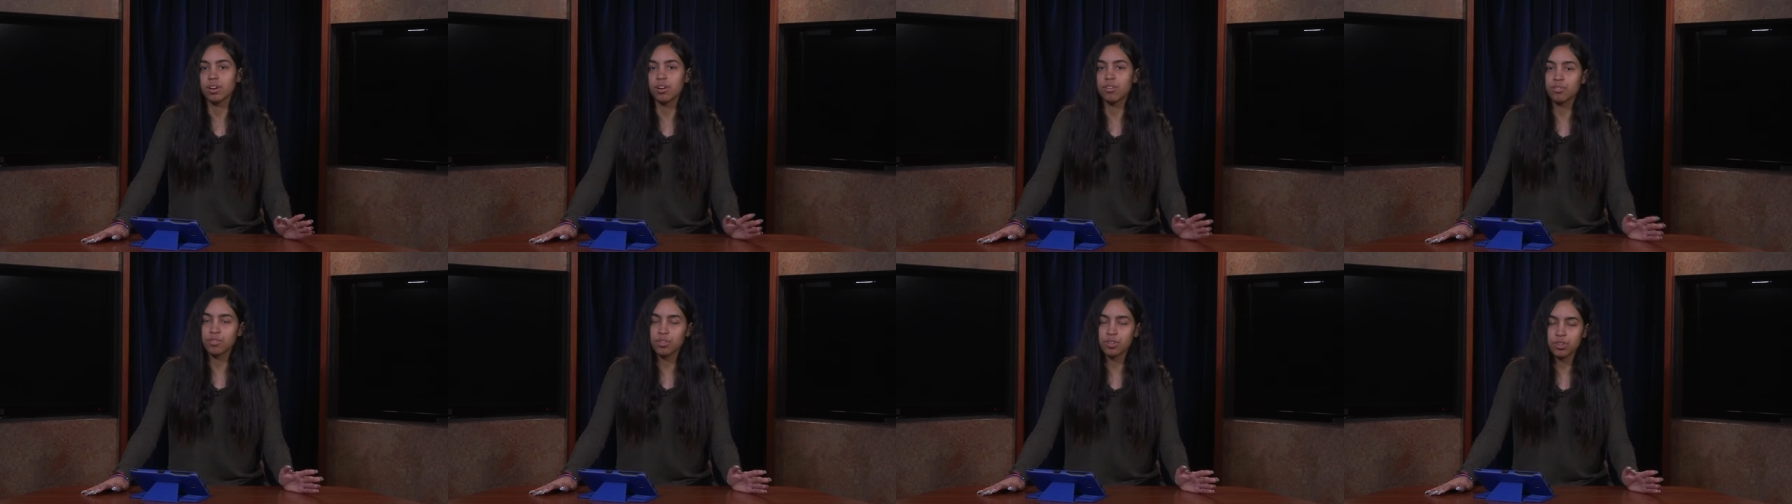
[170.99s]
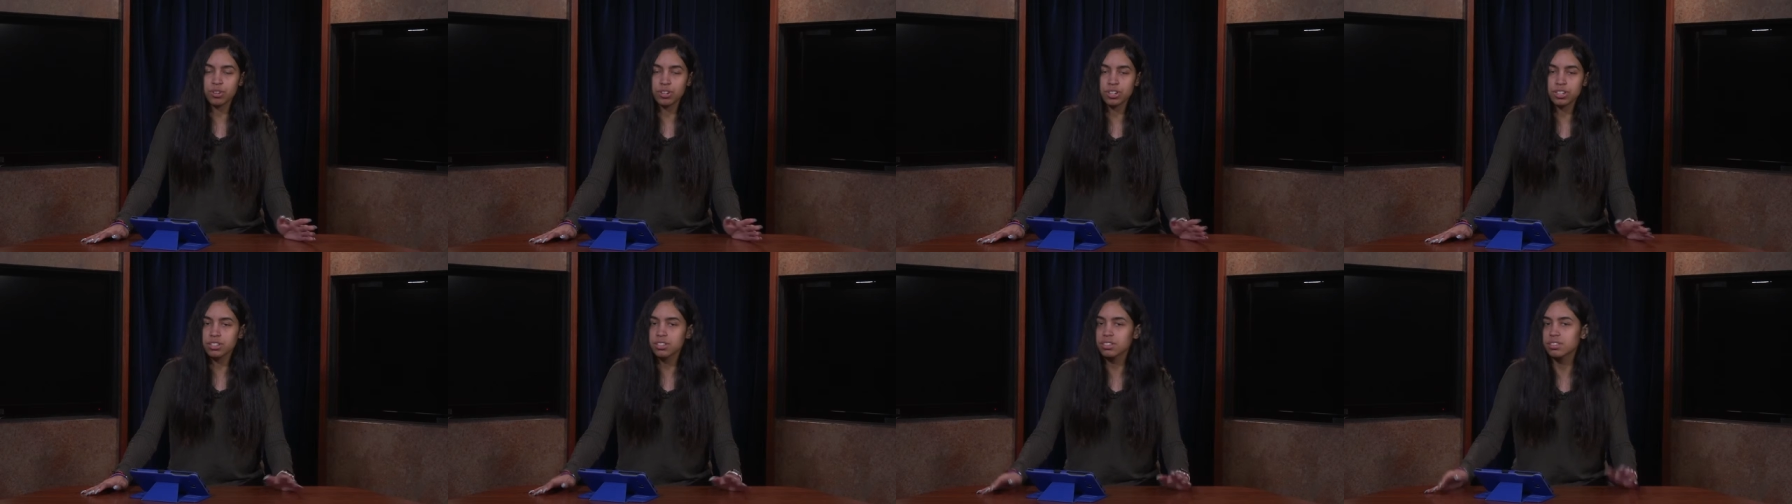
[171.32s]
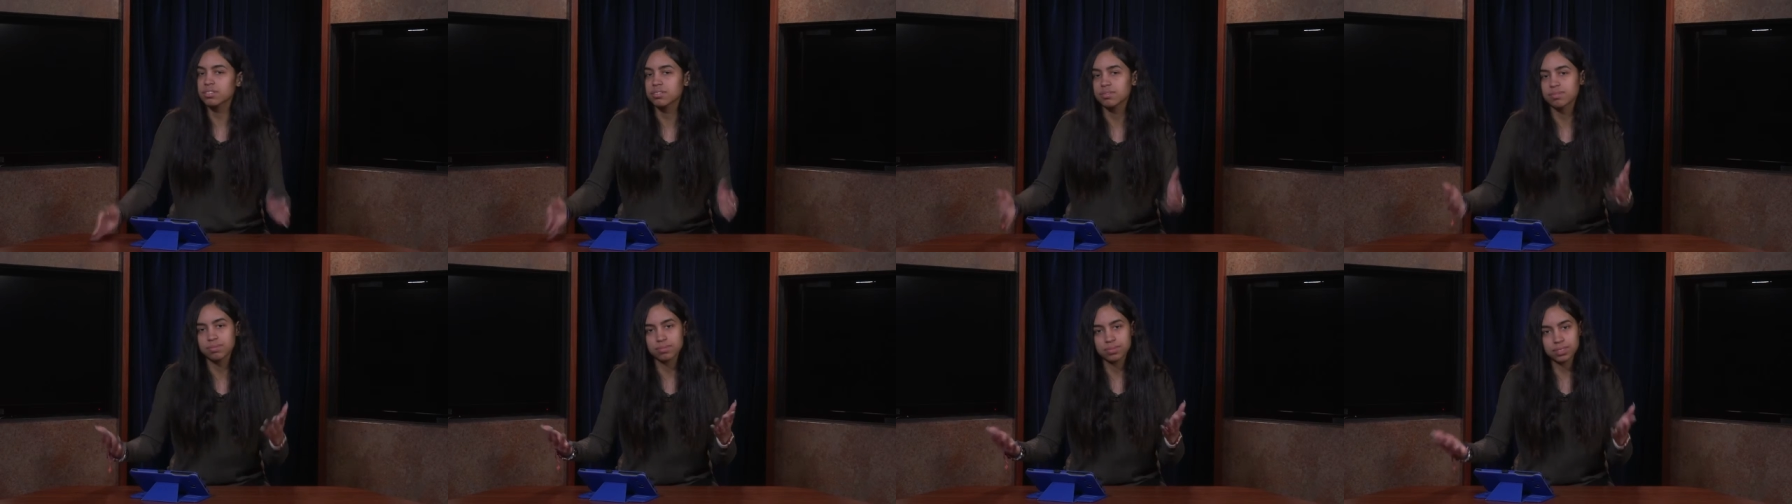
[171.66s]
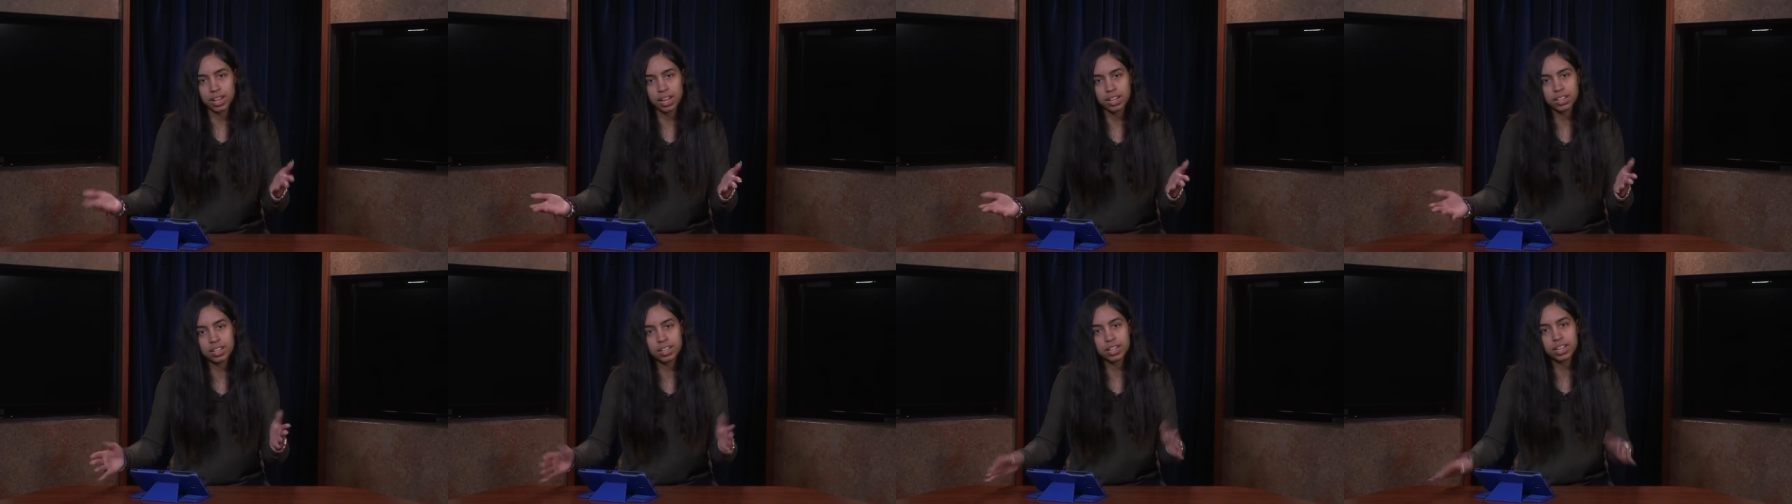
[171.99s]
Of course,
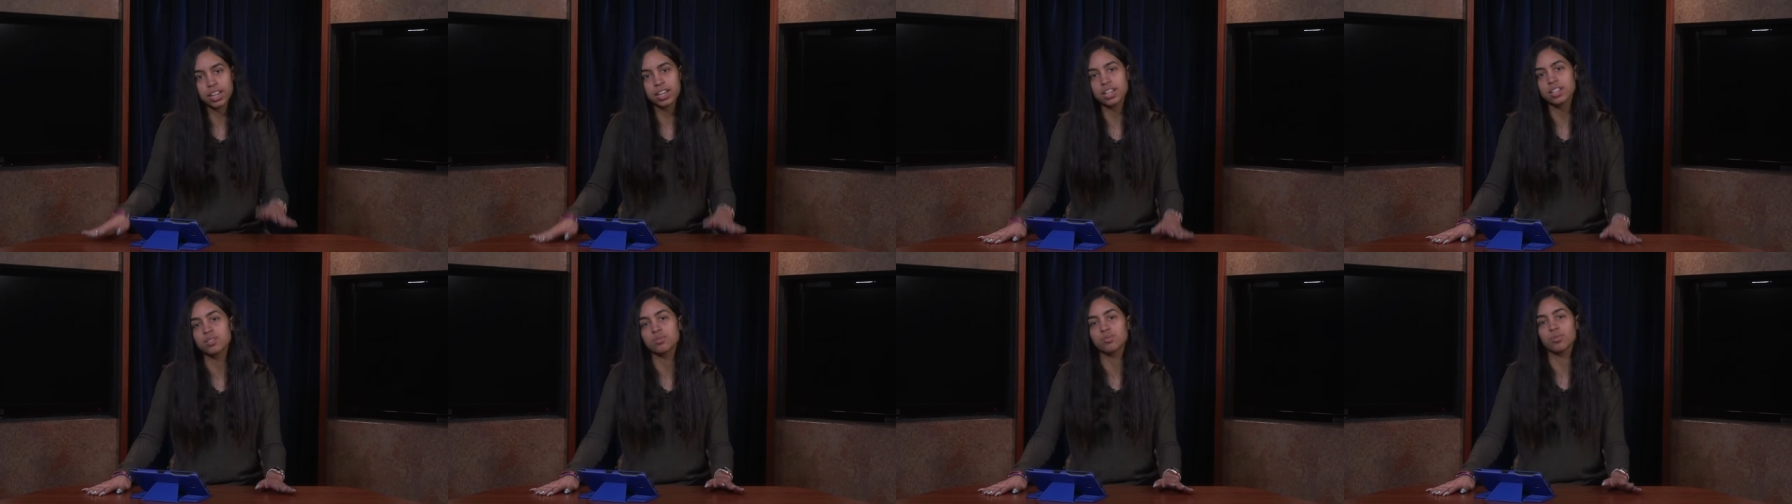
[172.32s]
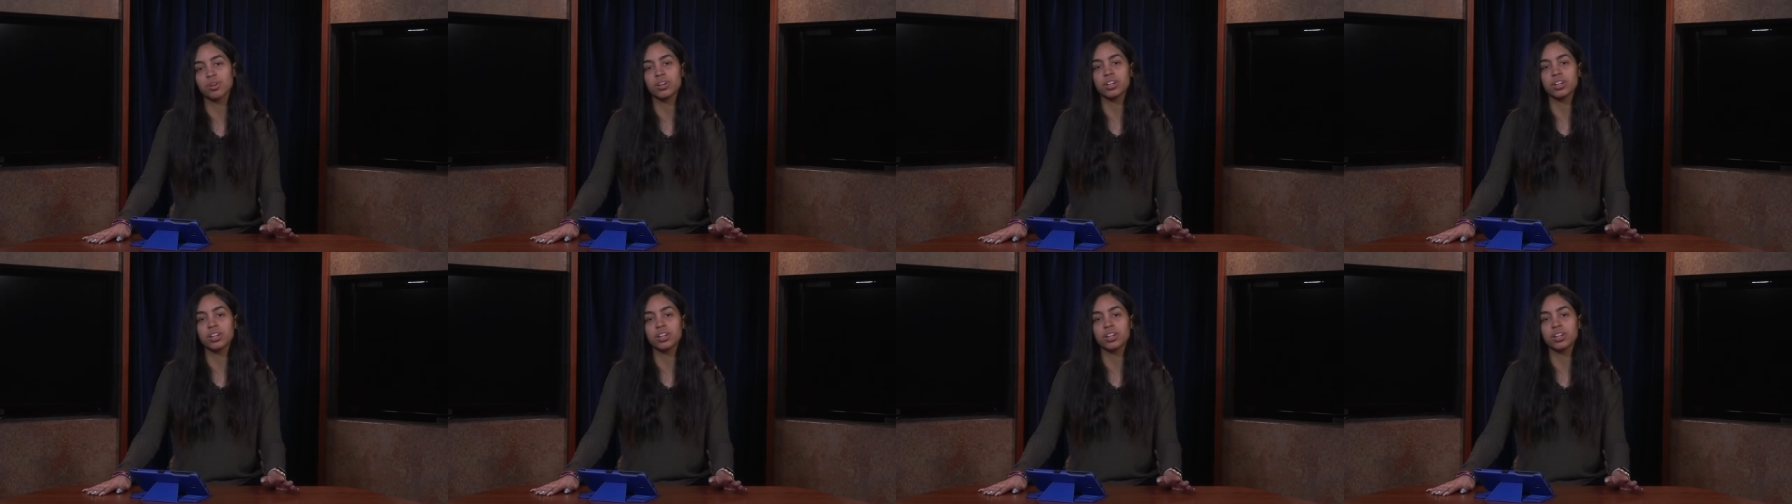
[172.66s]
not the case.